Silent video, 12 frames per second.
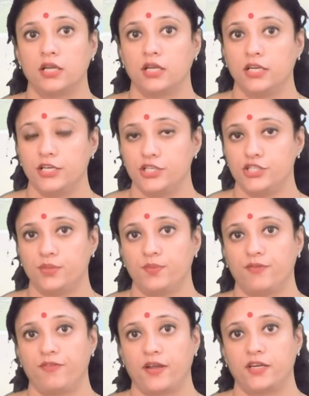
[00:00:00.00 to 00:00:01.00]
leadership
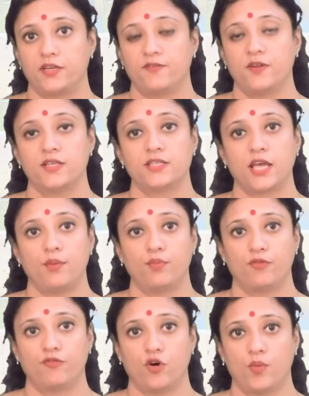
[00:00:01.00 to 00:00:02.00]
effectiveness and
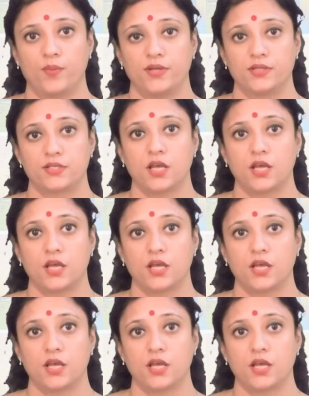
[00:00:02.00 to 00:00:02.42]
performance.